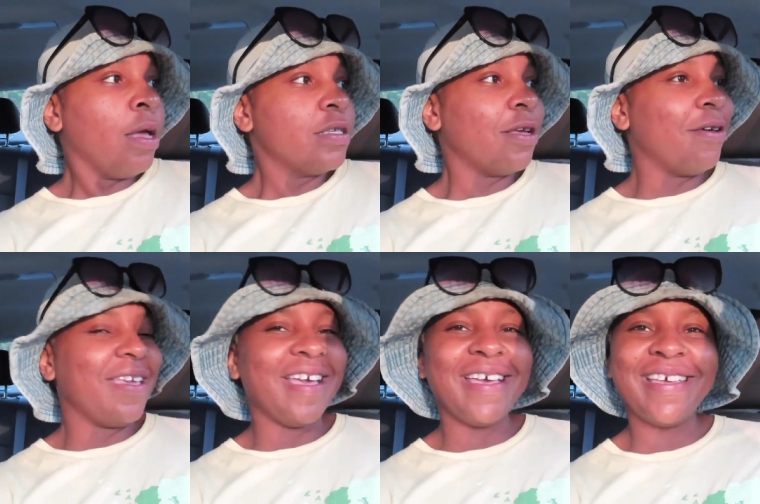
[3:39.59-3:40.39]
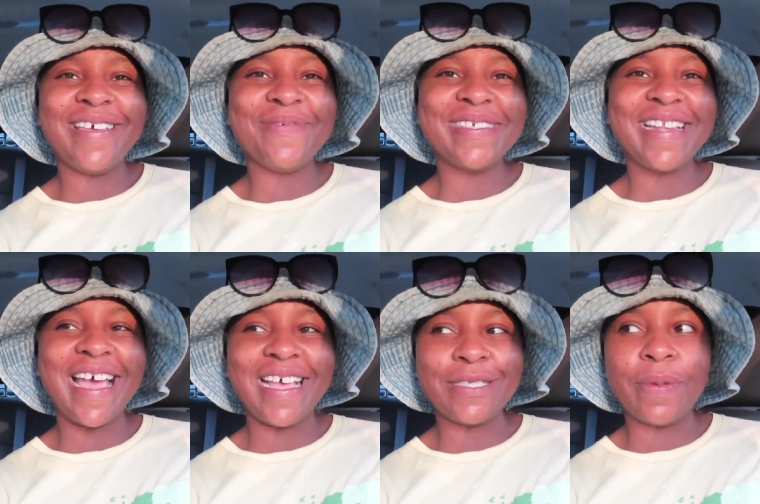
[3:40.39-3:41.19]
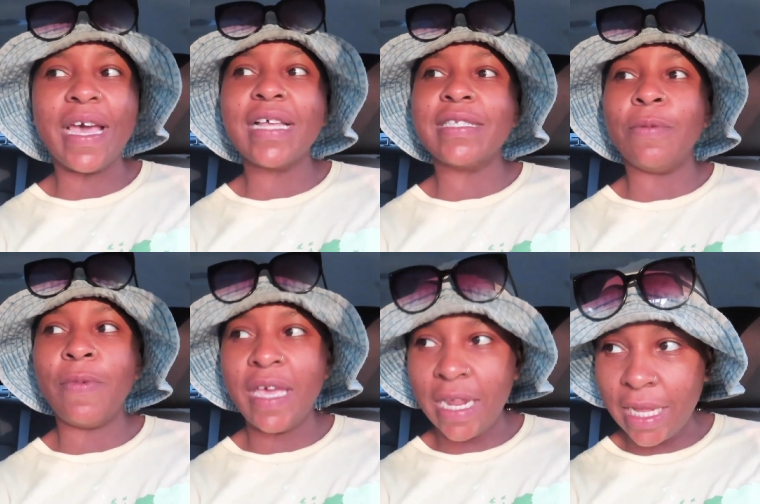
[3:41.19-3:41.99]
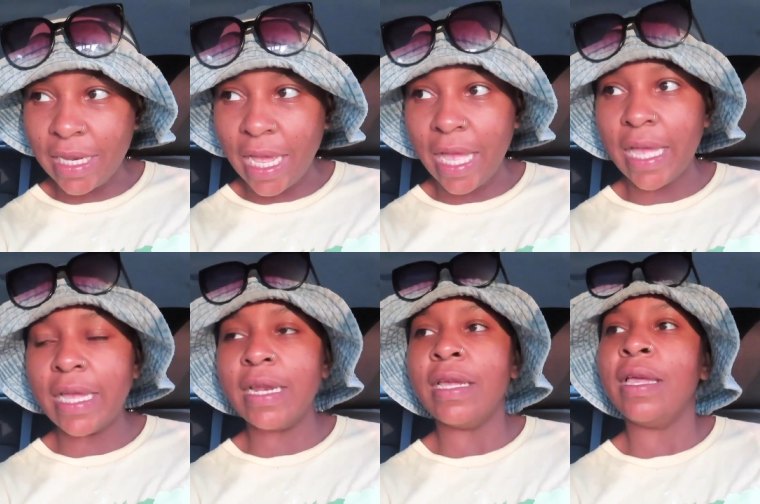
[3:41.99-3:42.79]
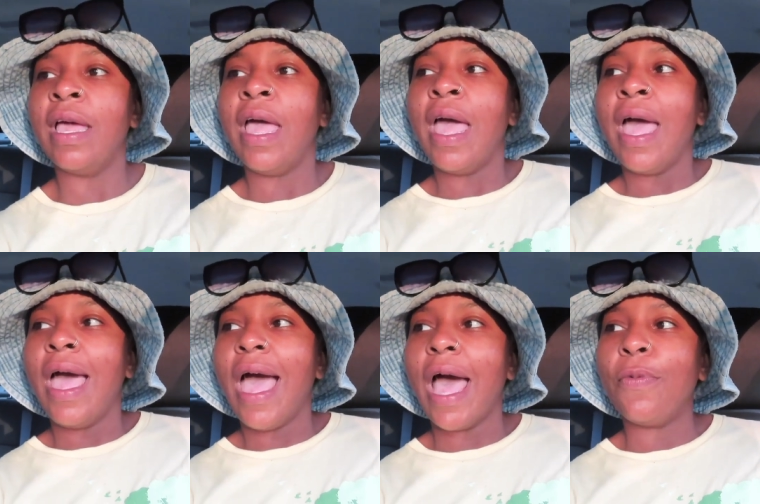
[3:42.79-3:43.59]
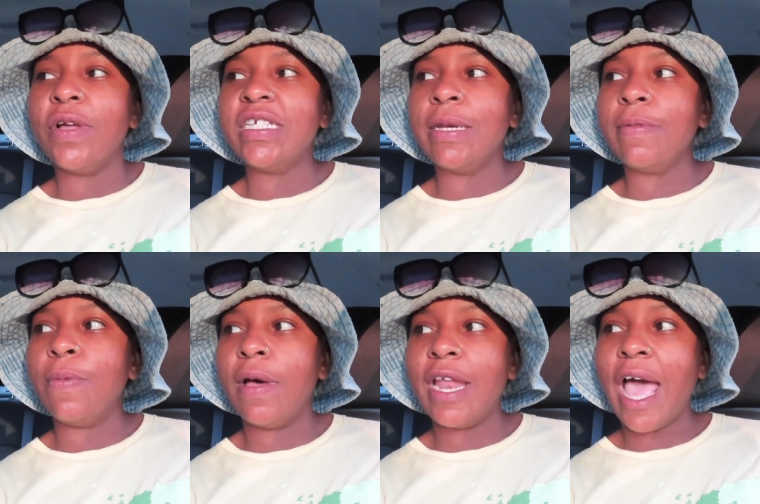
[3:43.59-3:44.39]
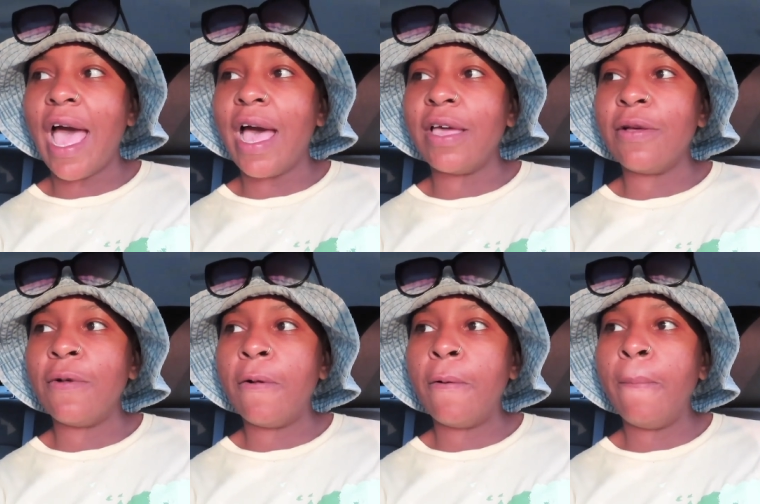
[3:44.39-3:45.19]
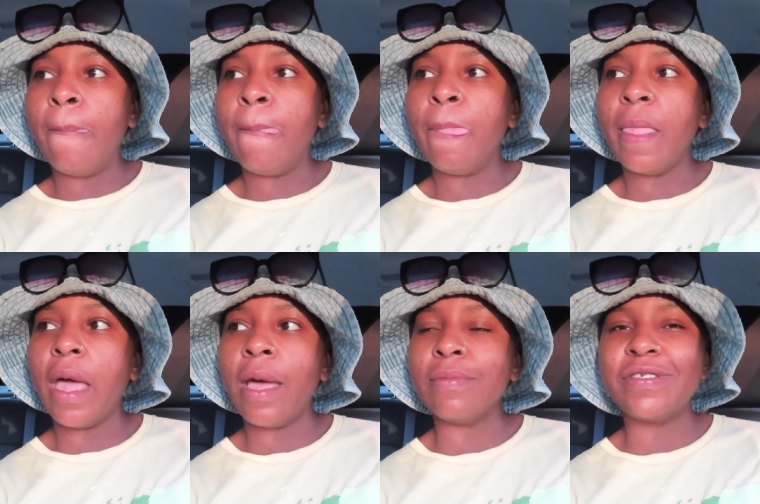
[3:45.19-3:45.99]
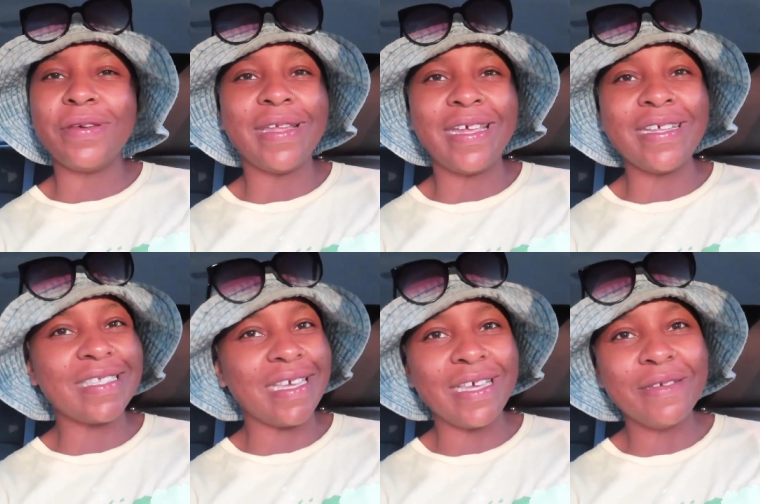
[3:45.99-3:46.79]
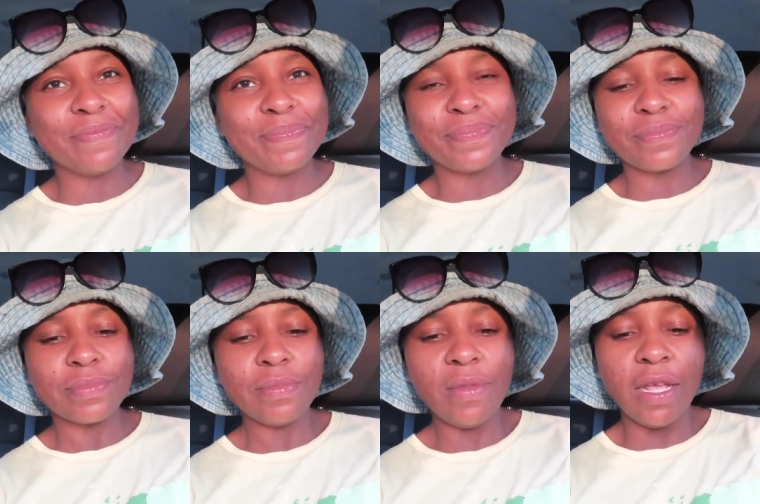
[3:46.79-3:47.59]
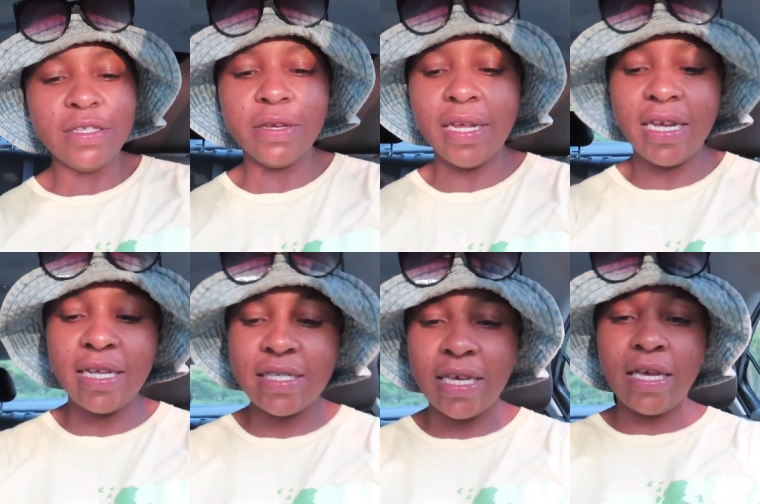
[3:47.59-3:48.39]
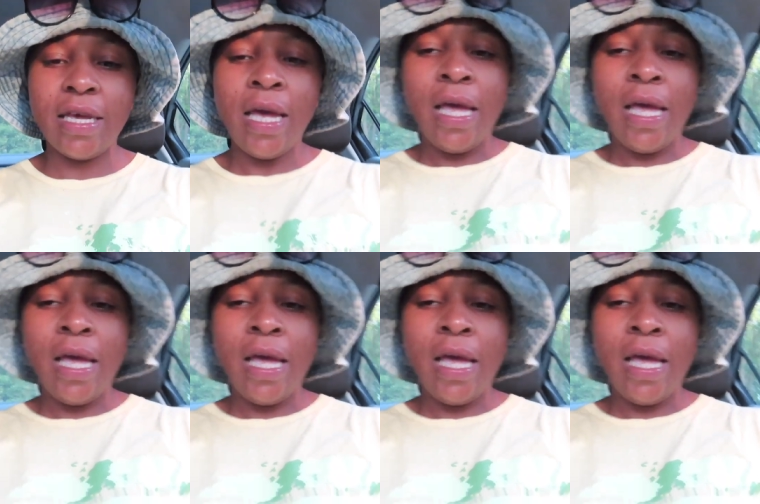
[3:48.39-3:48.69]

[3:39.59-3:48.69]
So yeah, it was nice. We got some weeding done. I wood chipped one aisle, um took it easy took it easy